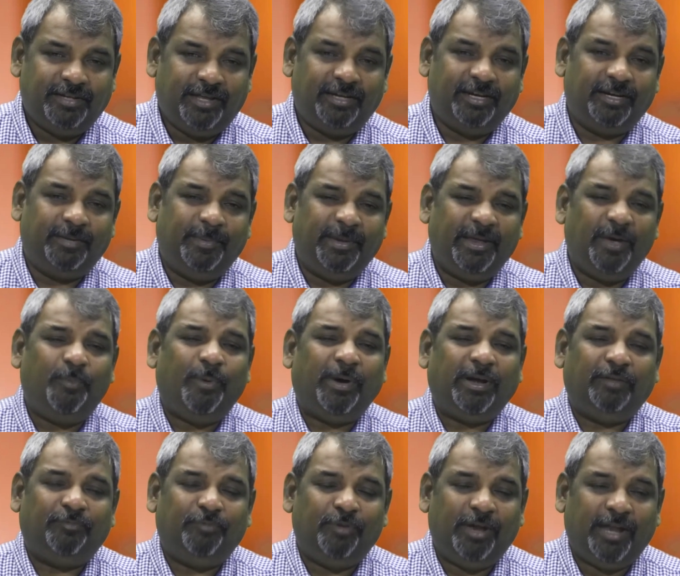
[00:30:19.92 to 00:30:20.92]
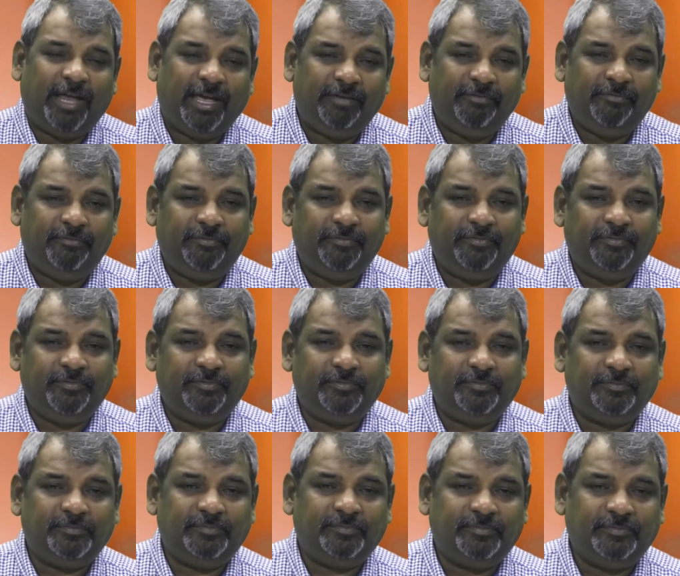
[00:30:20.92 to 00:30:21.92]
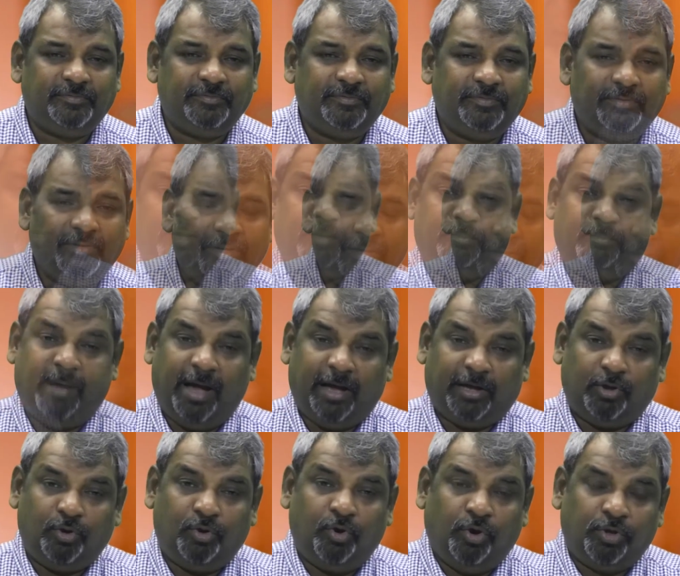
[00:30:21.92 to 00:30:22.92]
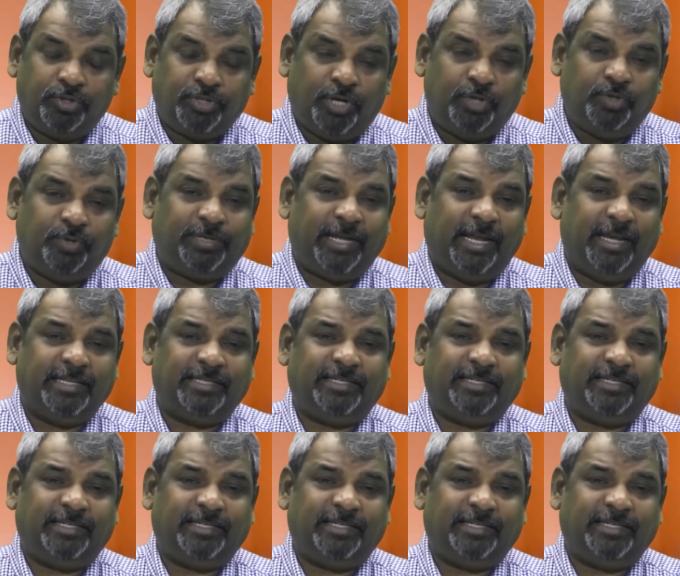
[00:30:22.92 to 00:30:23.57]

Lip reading: and it'll be a wonderful life. Mark goes on to tell